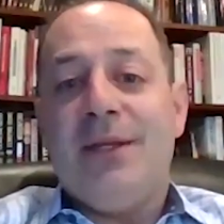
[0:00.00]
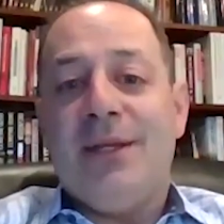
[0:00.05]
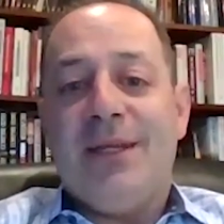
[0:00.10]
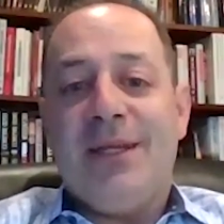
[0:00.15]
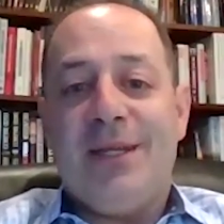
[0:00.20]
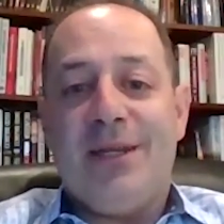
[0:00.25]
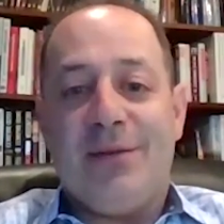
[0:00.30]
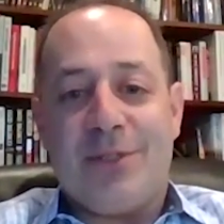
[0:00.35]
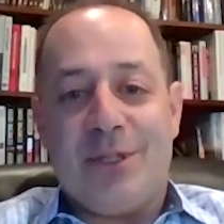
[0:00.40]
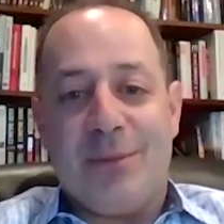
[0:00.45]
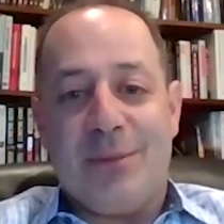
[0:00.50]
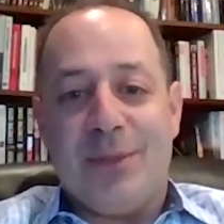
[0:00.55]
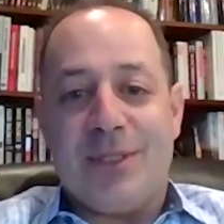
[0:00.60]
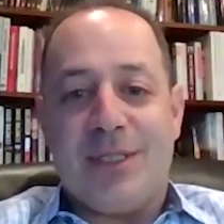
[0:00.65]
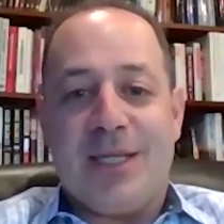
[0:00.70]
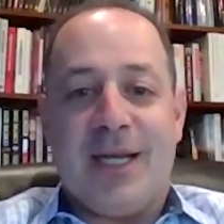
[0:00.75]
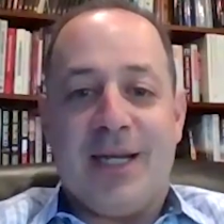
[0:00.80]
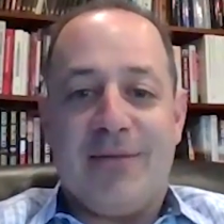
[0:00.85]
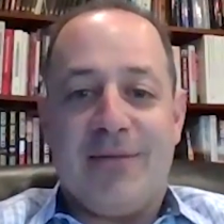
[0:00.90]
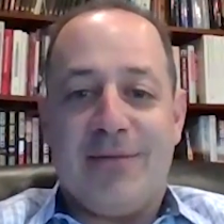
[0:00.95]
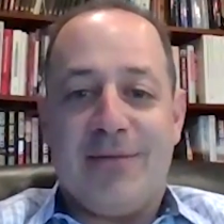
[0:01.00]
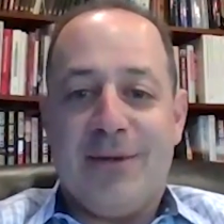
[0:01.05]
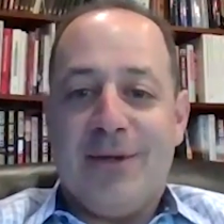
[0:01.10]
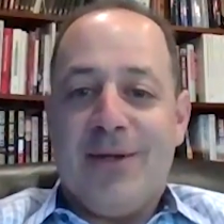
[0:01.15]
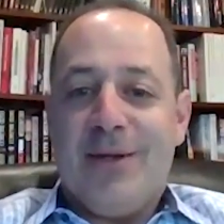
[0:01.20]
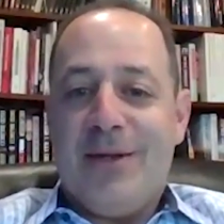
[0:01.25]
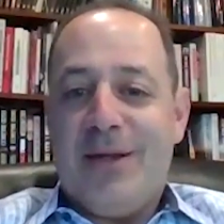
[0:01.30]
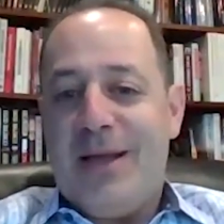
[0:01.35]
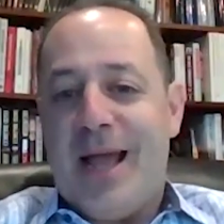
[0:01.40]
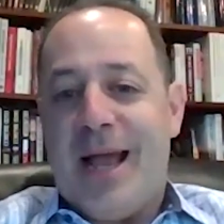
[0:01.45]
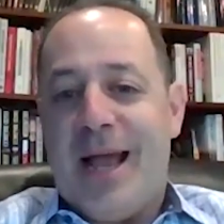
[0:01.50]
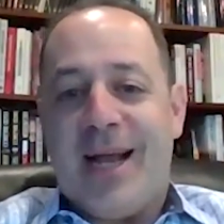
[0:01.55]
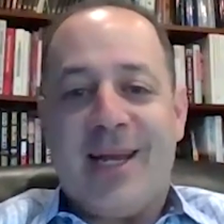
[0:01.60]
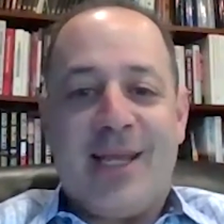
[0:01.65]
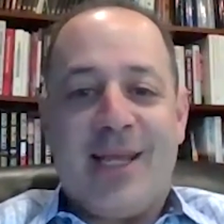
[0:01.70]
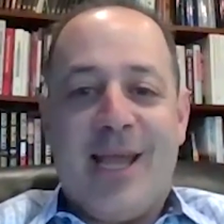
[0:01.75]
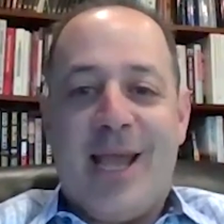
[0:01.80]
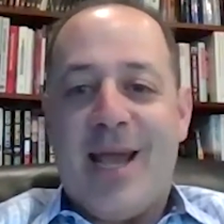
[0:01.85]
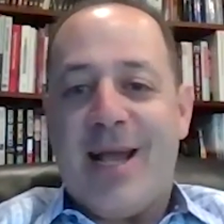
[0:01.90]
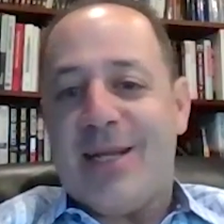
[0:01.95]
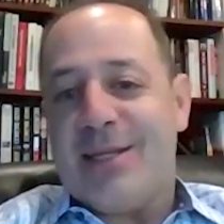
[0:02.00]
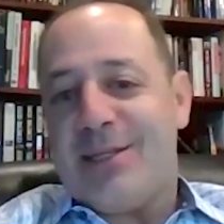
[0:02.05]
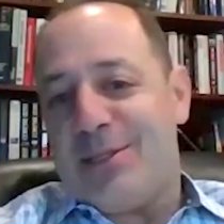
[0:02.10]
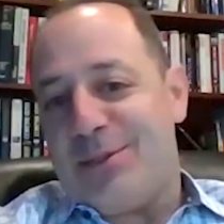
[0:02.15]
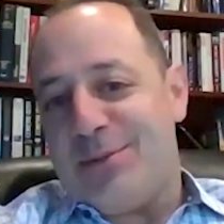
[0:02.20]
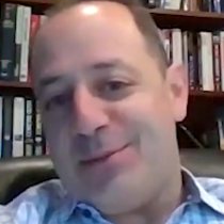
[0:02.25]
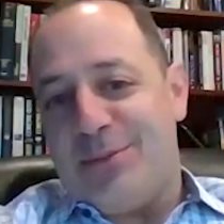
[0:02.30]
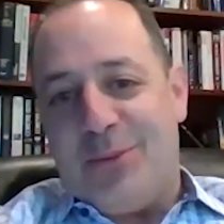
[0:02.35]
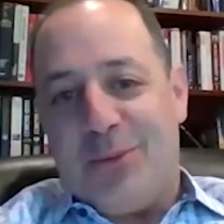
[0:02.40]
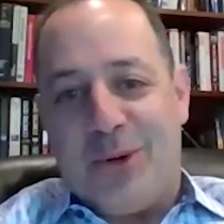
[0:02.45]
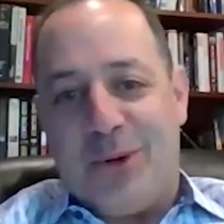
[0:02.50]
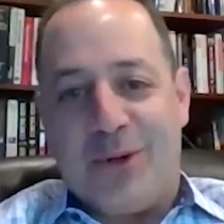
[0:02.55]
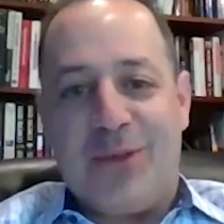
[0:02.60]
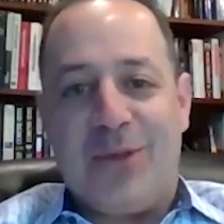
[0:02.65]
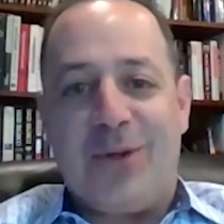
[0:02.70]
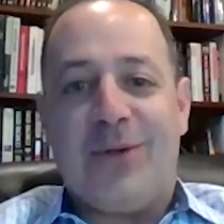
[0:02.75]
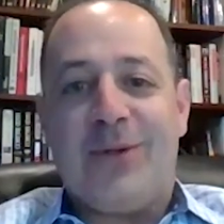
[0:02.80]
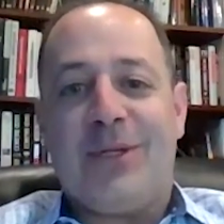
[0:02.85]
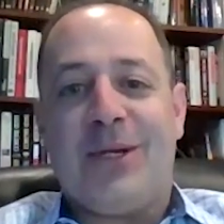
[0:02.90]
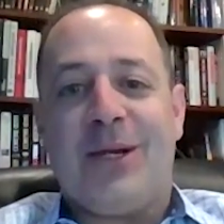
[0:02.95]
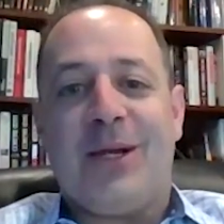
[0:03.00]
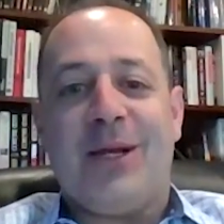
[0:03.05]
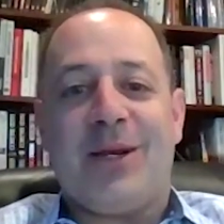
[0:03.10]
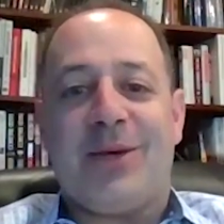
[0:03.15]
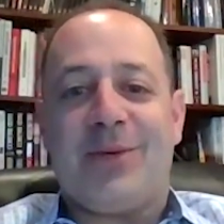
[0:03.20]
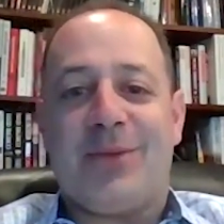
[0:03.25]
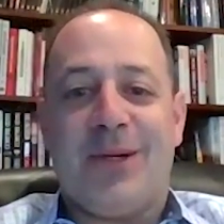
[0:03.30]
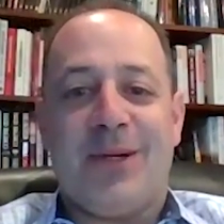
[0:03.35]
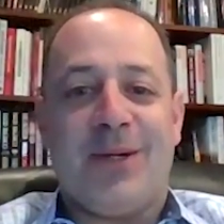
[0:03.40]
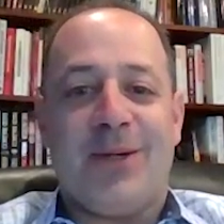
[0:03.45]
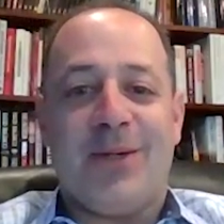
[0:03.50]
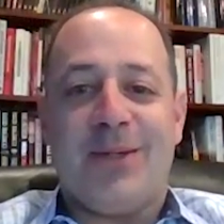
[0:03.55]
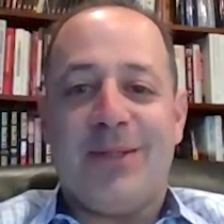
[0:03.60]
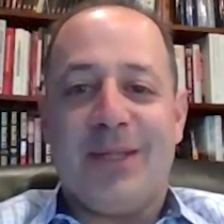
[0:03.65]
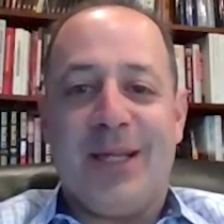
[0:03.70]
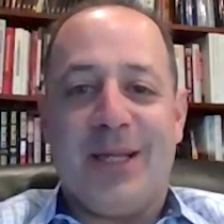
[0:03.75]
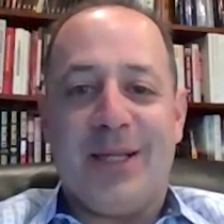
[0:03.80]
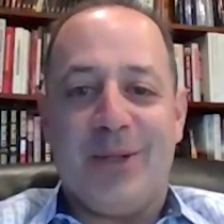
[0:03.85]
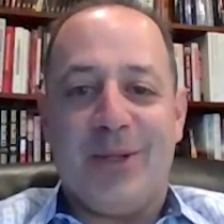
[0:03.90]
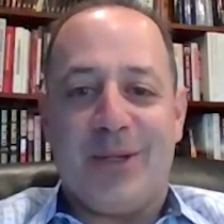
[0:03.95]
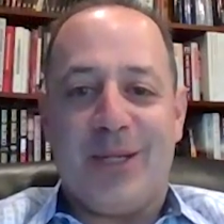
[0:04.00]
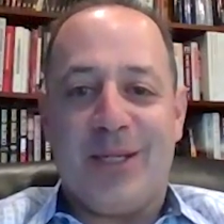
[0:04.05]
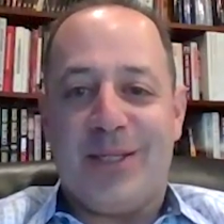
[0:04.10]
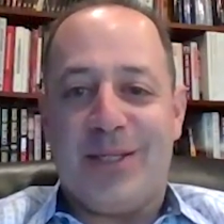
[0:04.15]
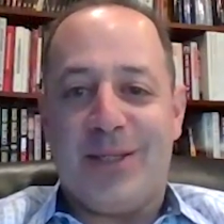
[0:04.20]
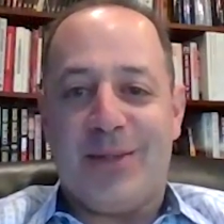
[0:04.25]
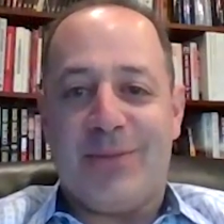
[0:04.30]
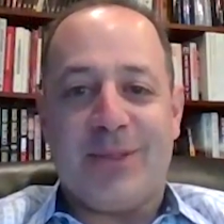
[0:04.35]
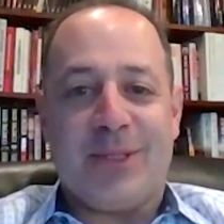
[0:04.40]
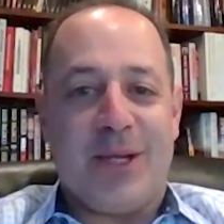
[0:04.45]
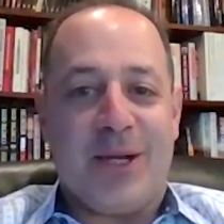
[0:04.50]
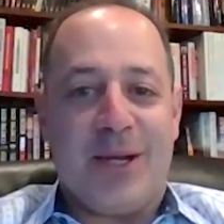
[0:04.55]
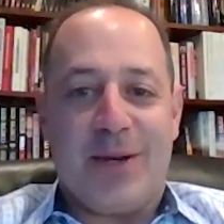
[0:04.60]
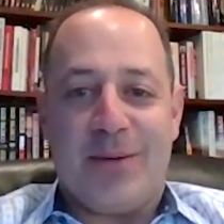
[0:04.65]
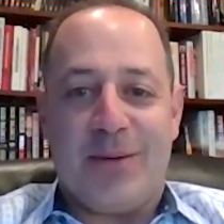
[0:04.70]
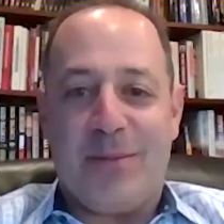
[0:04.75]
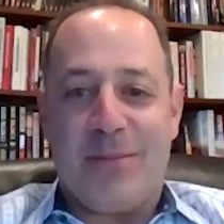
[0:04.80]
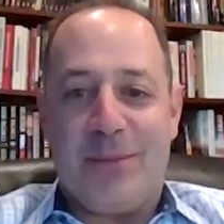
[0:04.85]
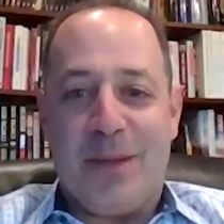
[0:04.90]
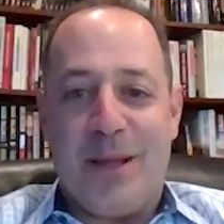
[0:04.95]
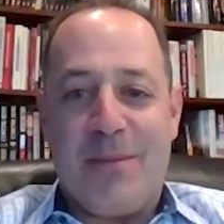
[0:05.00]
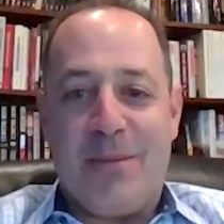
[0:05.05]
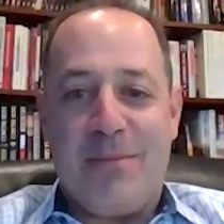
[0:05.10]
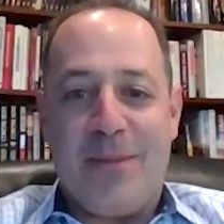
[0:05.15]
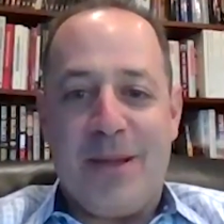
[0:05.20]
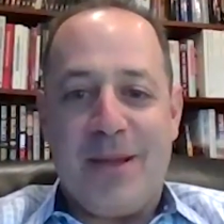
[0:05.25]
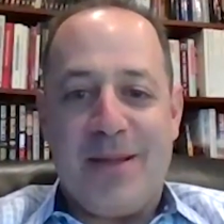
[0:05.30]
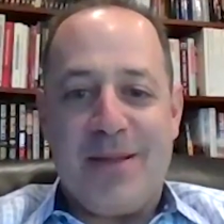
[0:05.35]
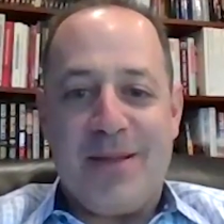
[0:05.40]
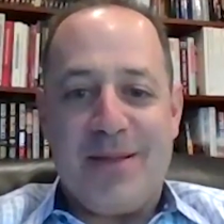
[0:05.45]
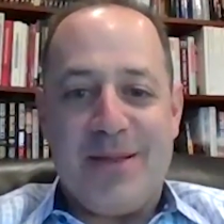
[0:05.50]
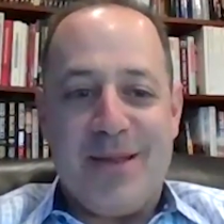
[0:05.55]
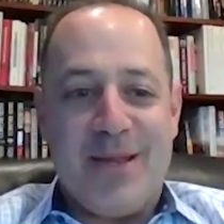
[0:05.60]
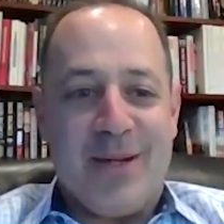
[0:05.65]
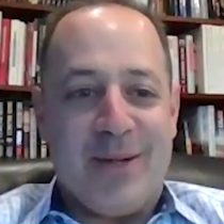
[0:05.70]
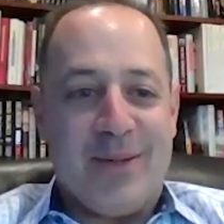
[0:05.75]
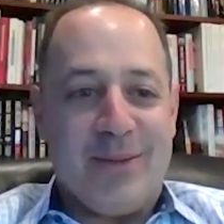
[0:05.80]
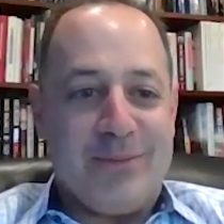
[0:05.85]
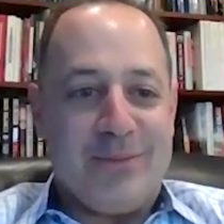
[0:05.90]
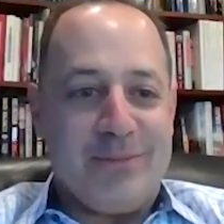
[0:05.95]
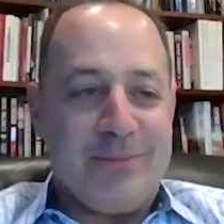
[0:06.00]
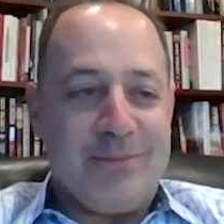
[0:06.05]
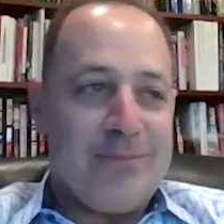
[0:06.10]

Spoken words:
If someone's kind of out of gas, work their entire career and looking to retire and